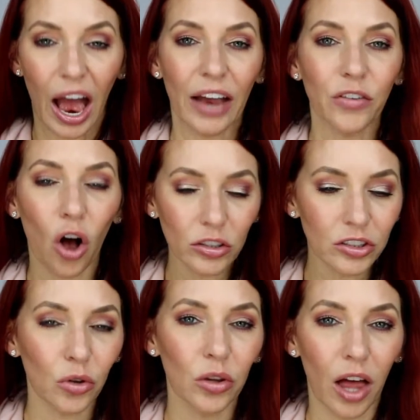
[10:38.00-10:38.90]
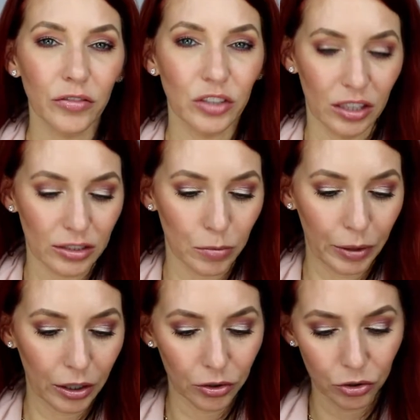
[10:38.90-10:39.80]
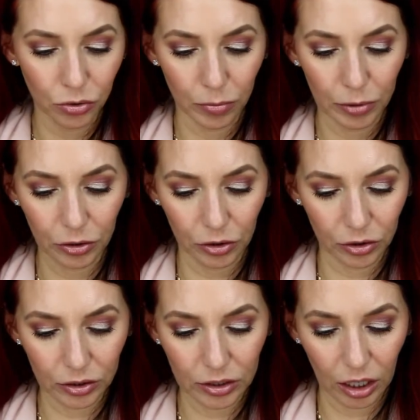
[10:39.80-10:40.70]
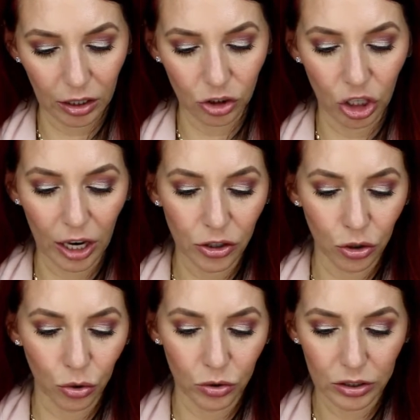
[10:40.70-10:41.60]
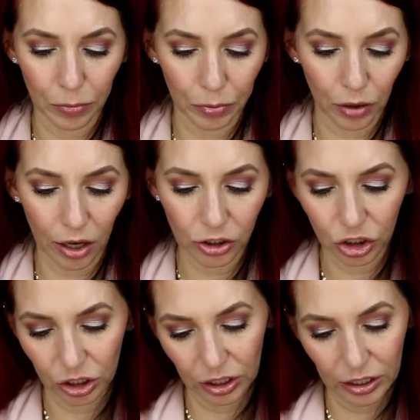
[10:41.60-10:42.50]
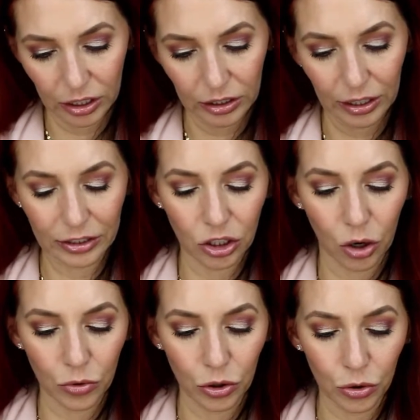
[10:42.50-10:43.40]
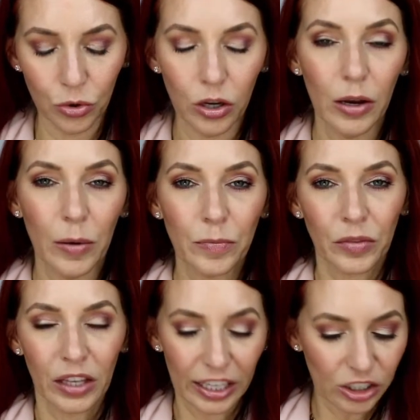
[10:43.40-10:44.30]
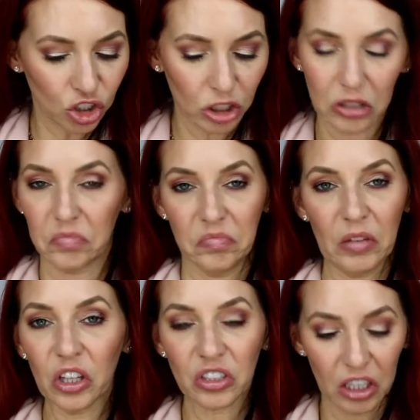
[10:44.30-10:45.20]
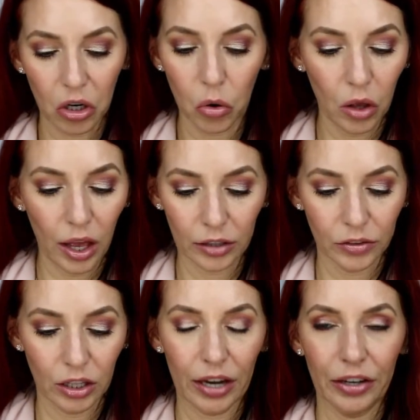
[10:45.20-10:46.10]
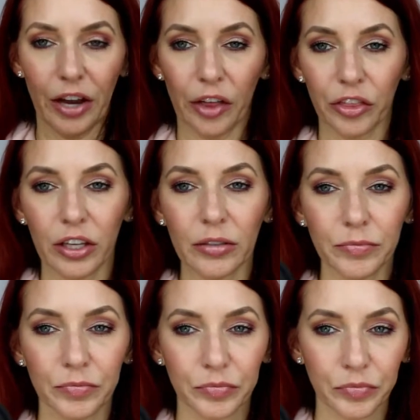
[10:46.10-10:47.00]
I've also loved this Bare Minerals Gen Nudes blush in Let's Go Nude. It looks like a whole heck of a lot of nothing.